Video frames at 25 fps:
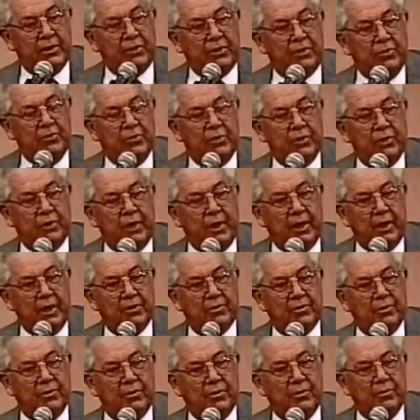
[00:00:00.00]
your
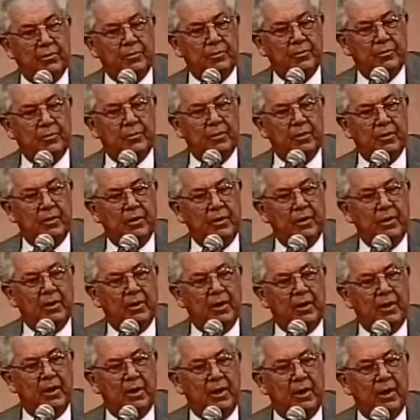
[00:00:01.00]
counsel,
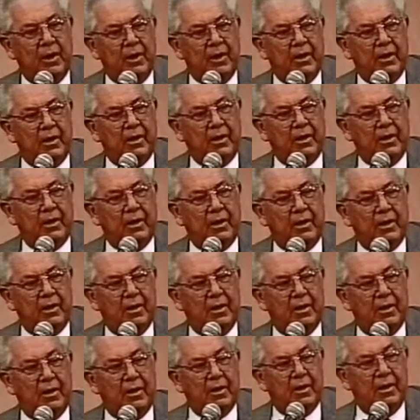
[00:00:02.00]
and uh,
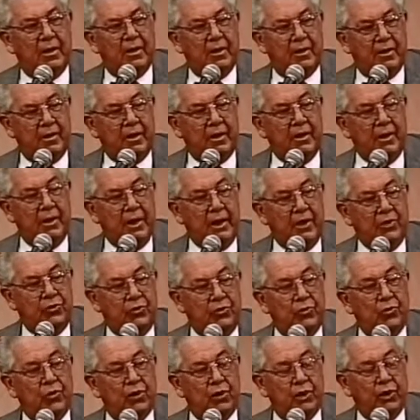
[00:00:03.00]
they need you
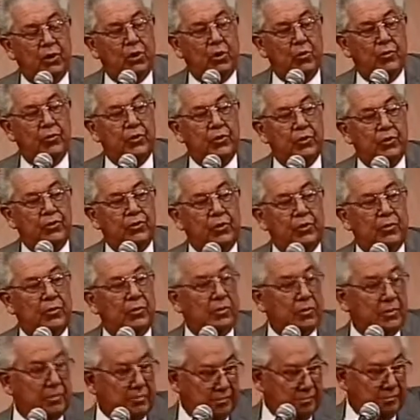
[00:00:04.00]
looking over their shoulder
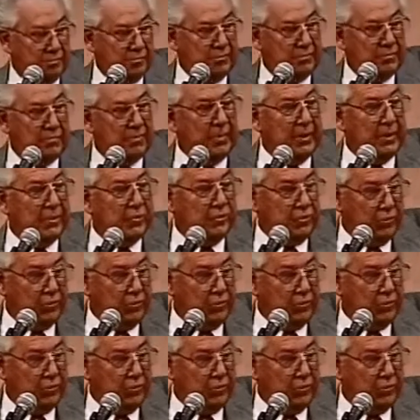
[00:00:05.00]
to make sure